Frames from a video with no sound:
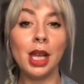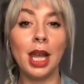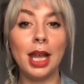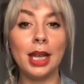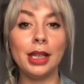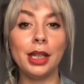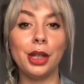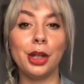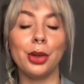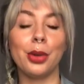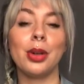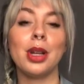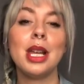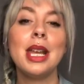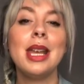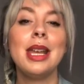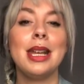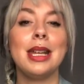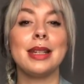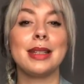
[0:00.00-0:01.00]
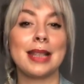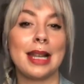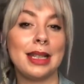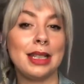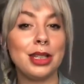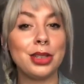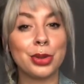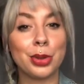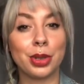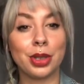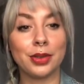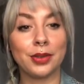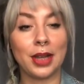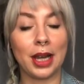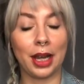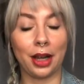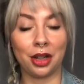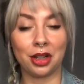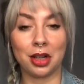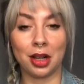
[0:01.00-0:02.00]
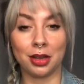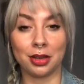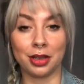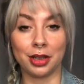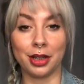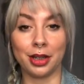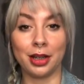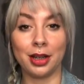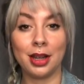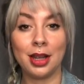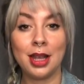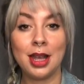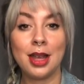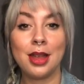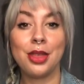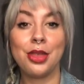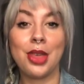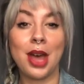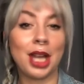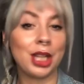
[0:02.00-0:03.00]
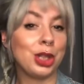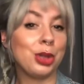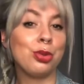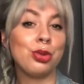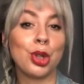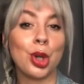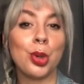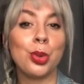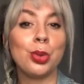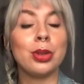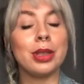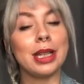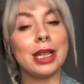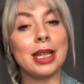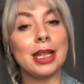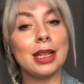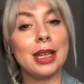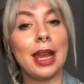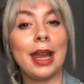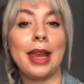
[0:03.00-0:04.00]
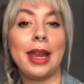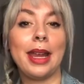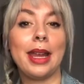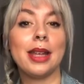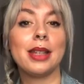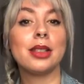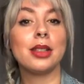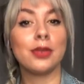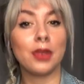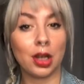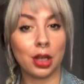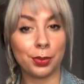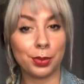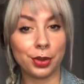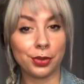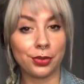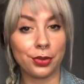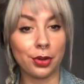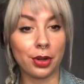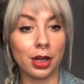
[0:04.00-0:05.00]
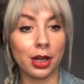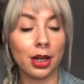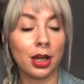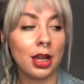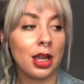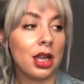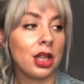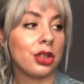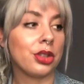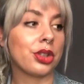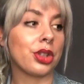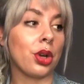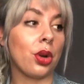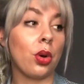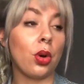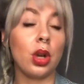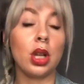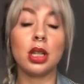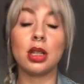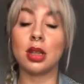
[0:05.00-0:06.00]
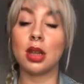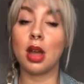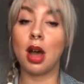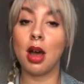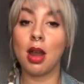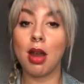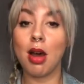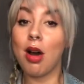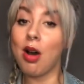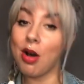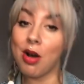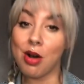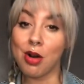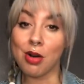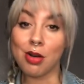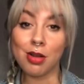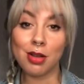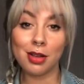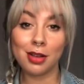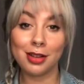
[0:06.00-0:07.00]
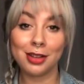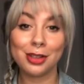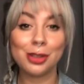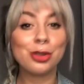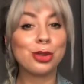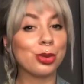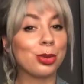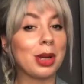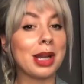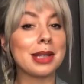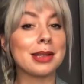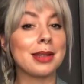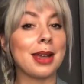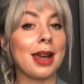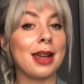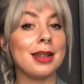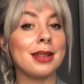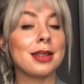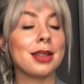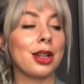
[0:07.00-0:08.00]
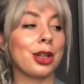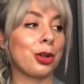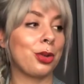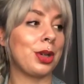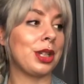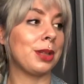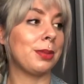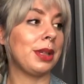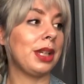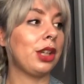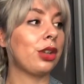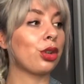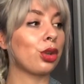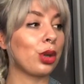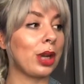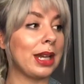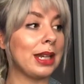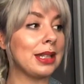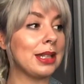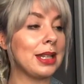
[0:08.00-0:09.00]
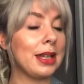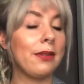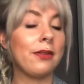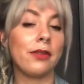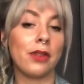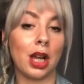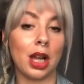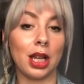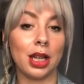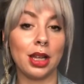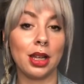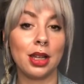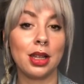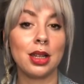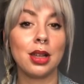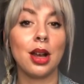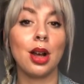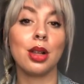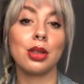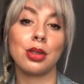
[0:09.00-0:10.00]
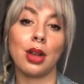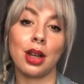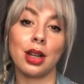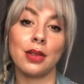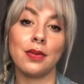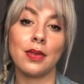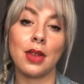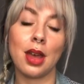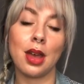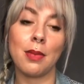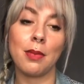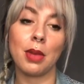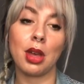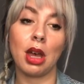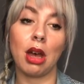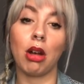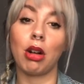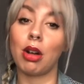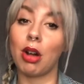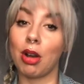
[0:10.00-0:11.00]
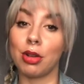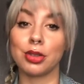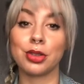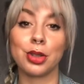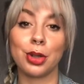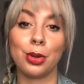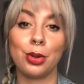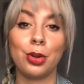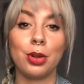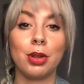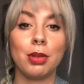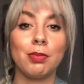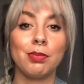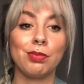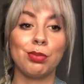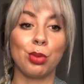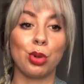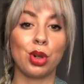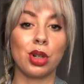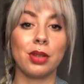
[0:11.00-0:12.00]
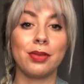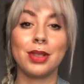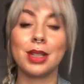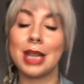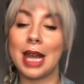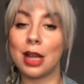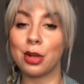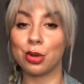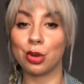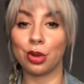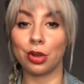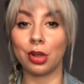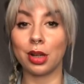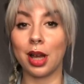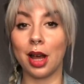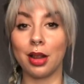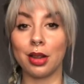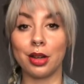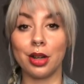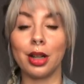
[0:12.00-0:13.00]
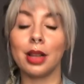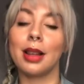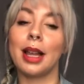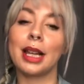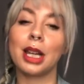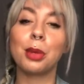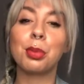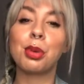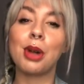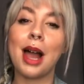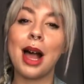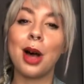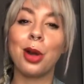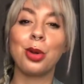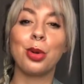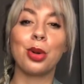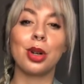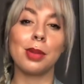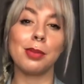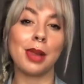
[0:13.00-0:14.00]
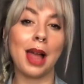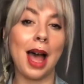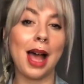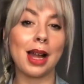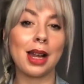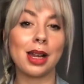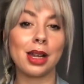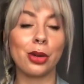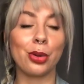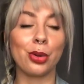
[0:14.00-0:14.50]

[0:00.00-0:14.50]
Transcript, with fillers: Anywho, it's any sort of hair color that you don't need a developer for. So not all direct dyes are going to be crazy fun. A lot of them are also more of a natural color, like a brown or a black,